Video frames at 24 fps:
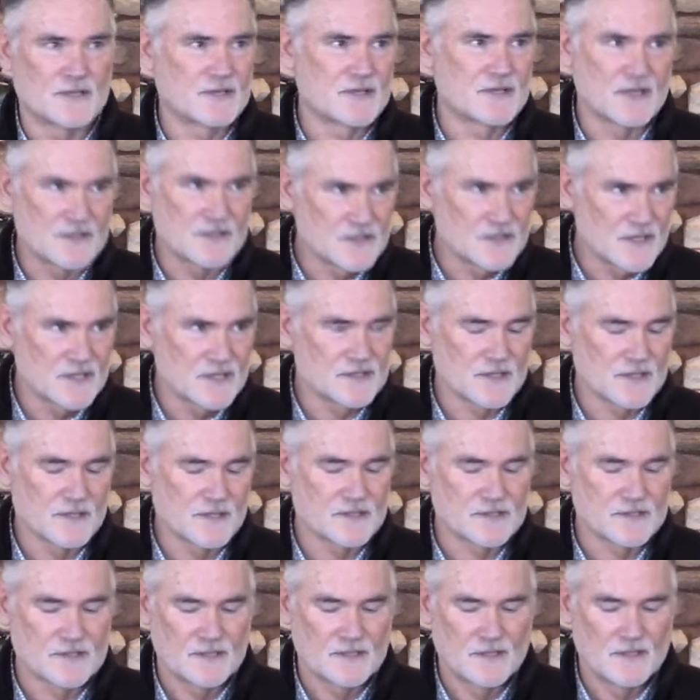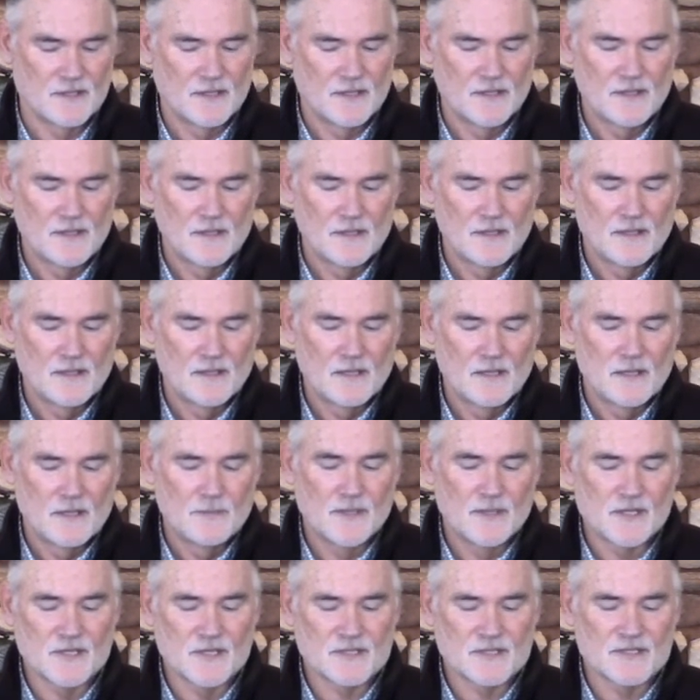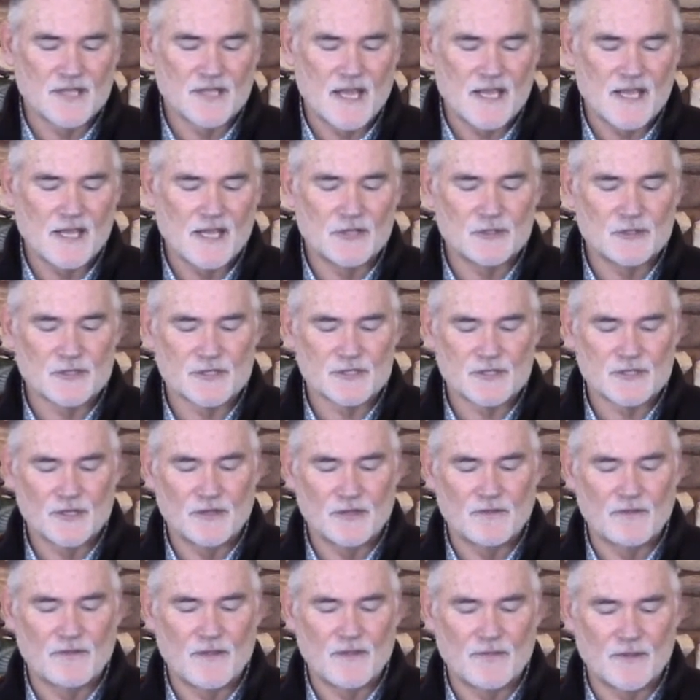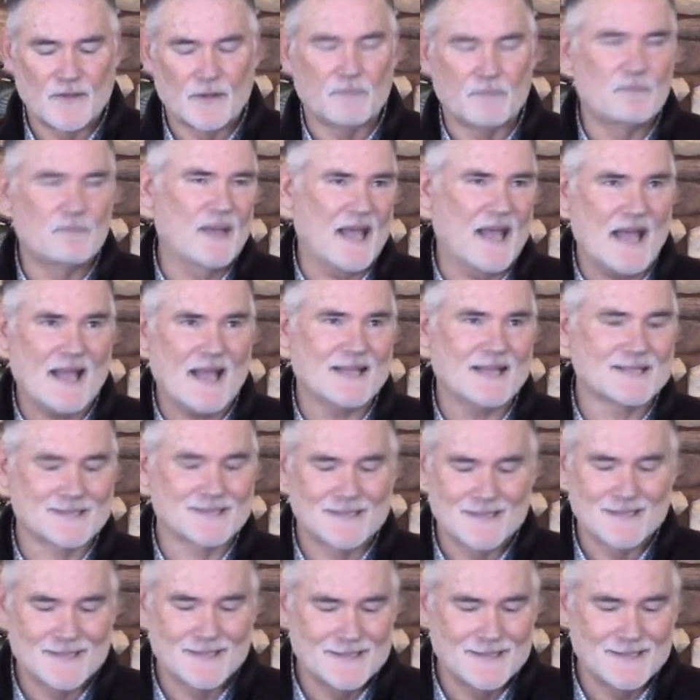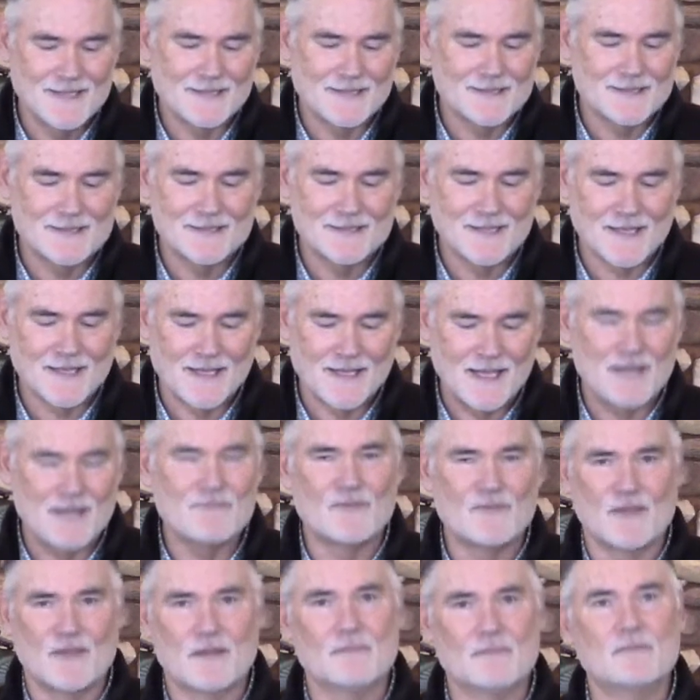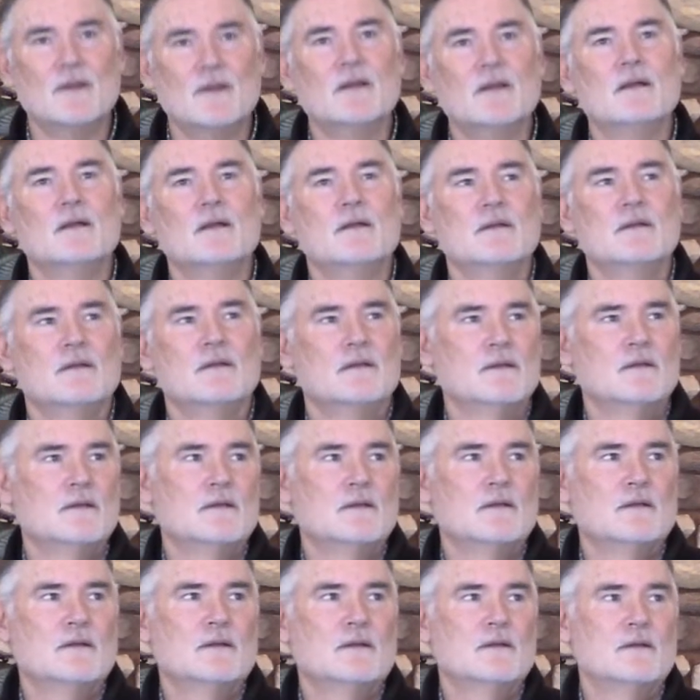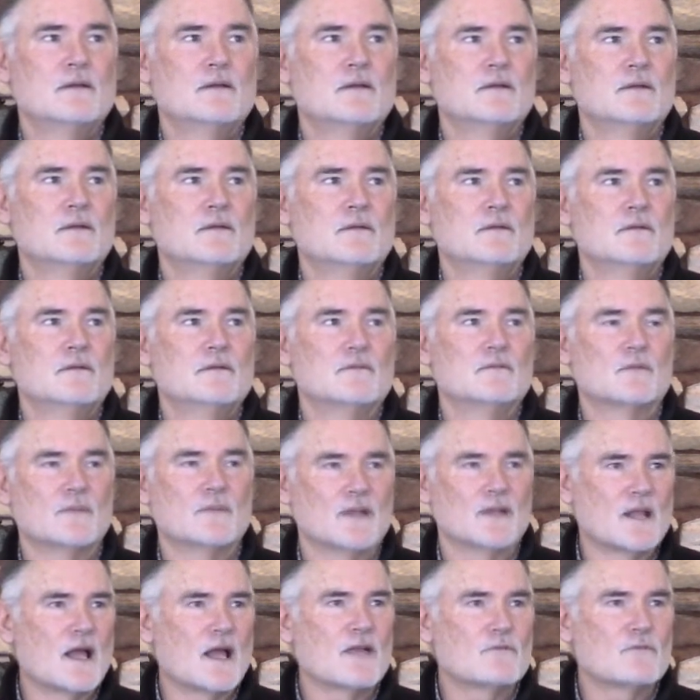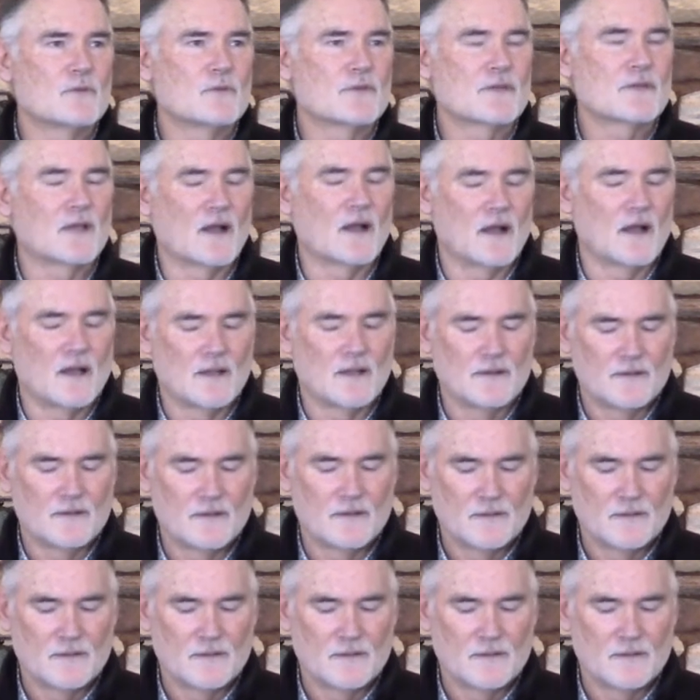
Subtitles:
to Jesus. Because they understood that their past didn't keep them from a life with God.